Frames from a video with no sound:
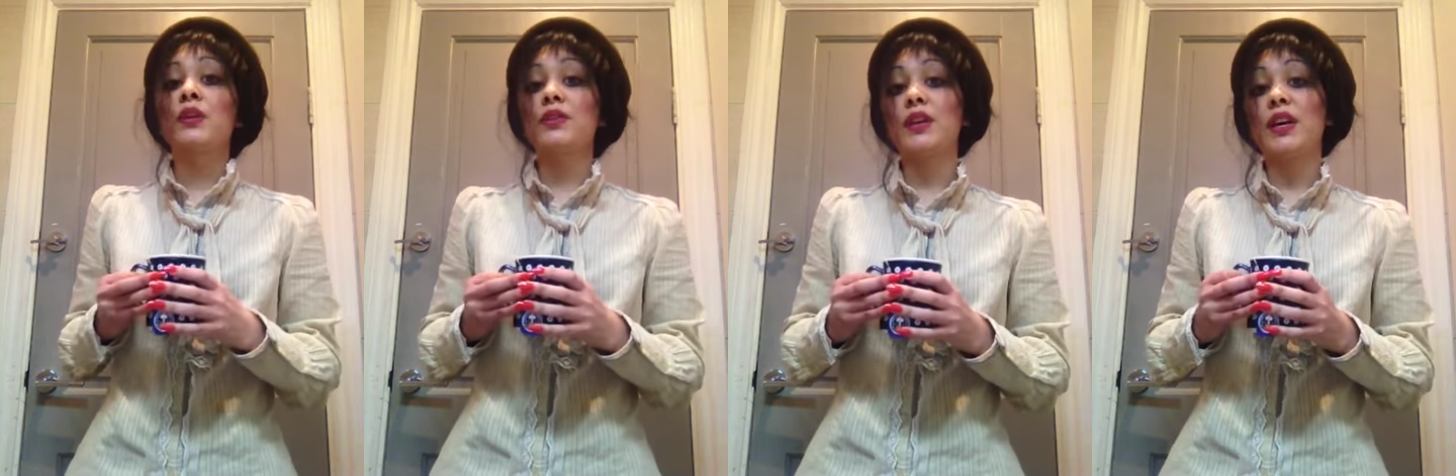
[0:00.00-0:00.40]

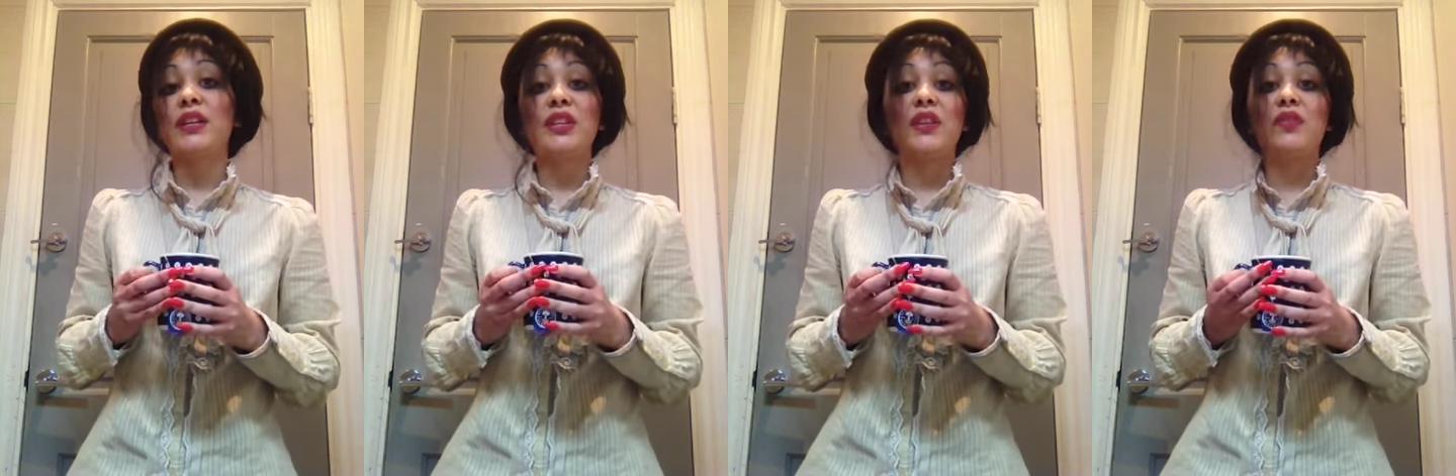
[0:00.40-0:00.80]
They
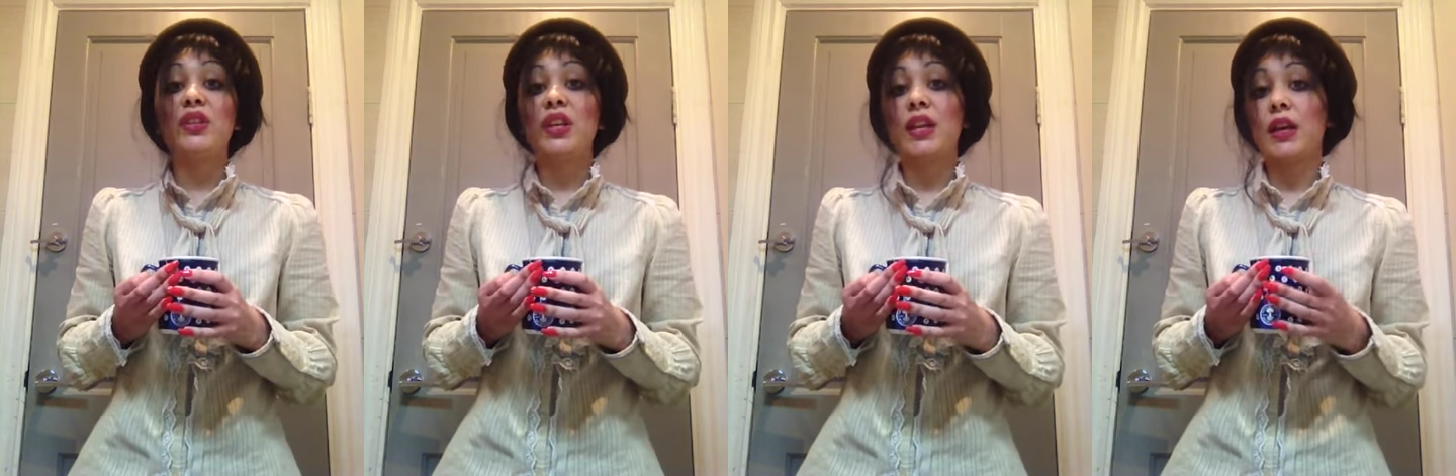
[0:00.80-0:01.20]
had
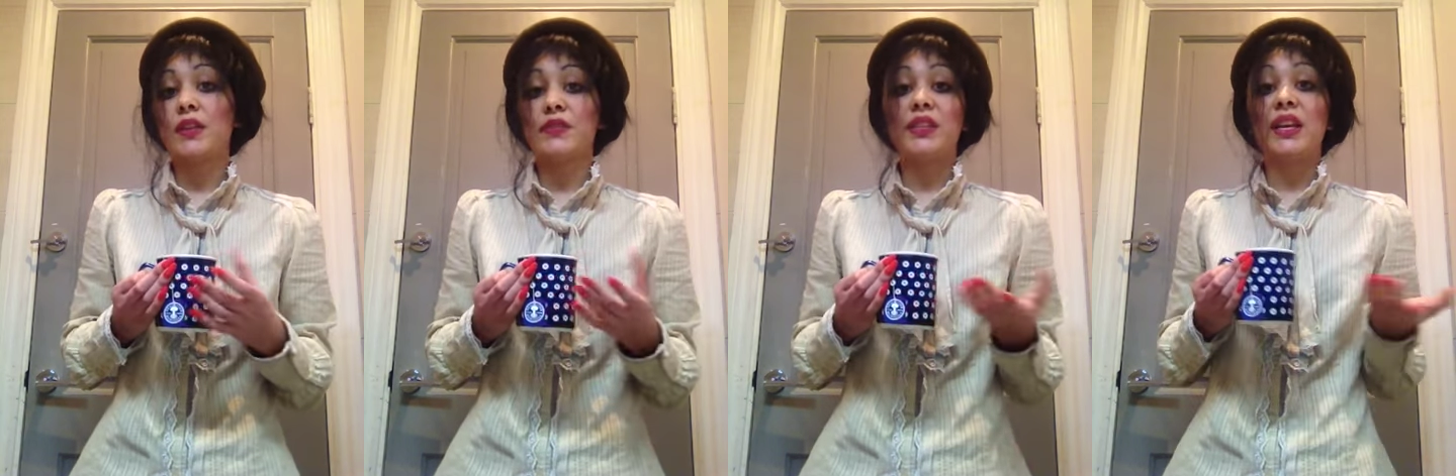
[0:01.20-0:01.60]
everyday
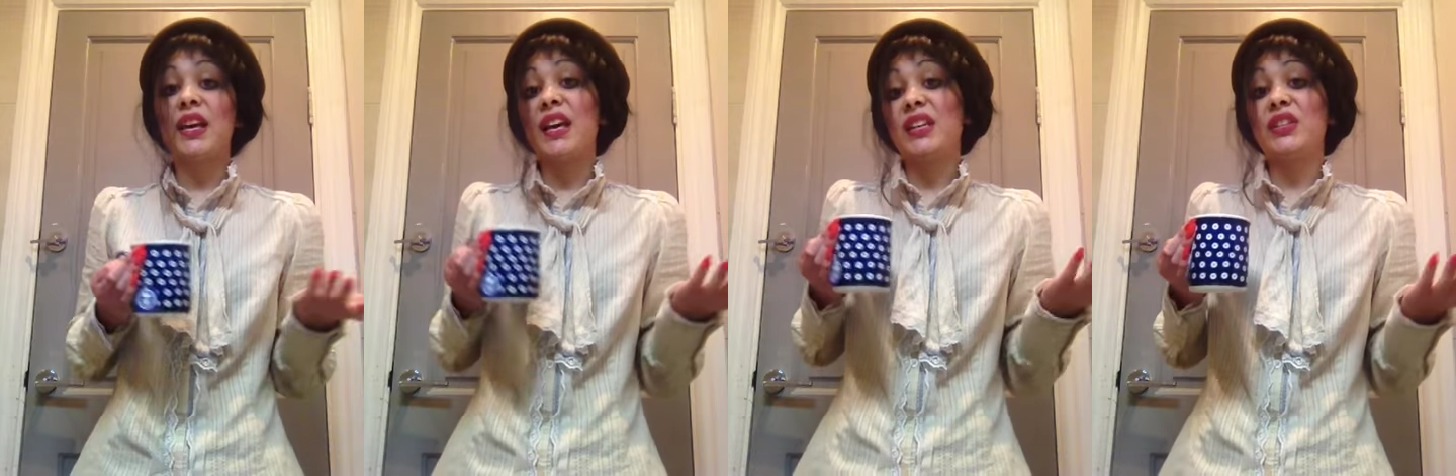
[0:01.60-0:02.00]
lives. They
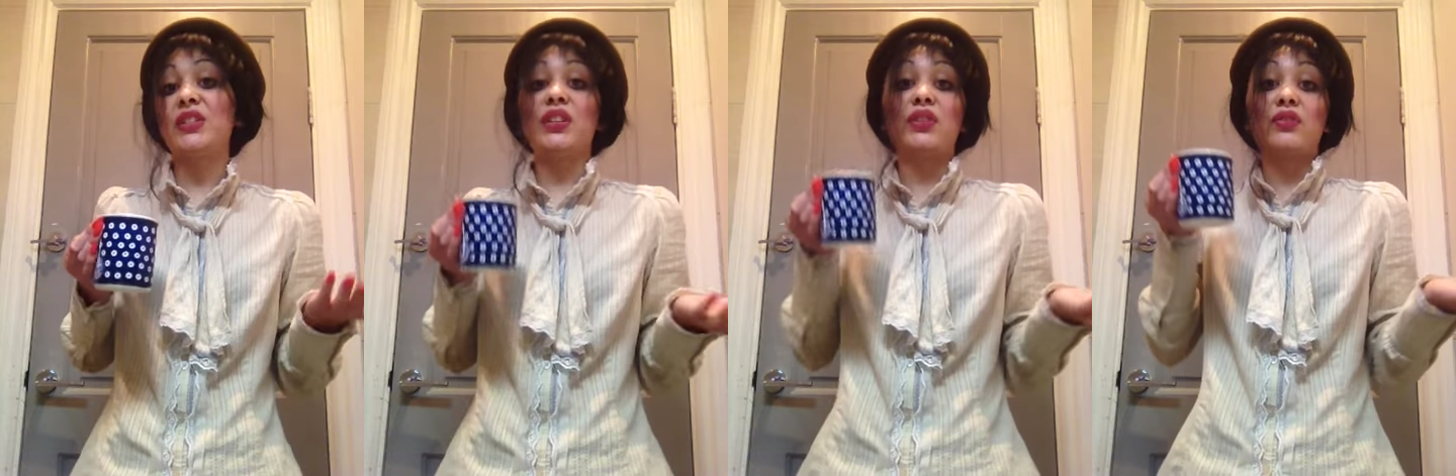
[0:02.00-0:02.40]
ate,
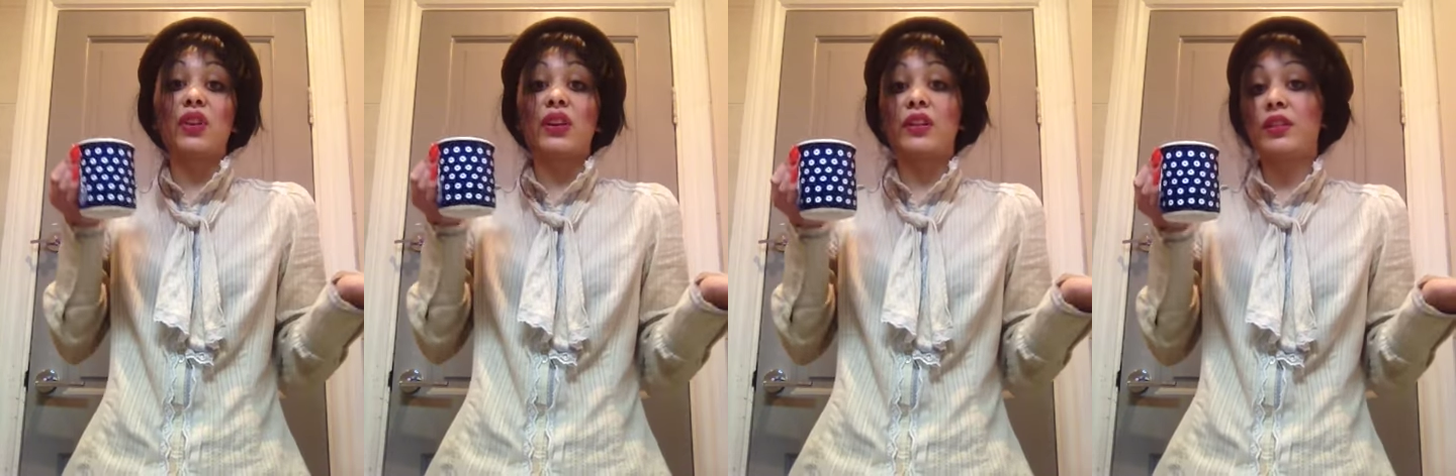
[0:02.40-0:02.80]
they drank,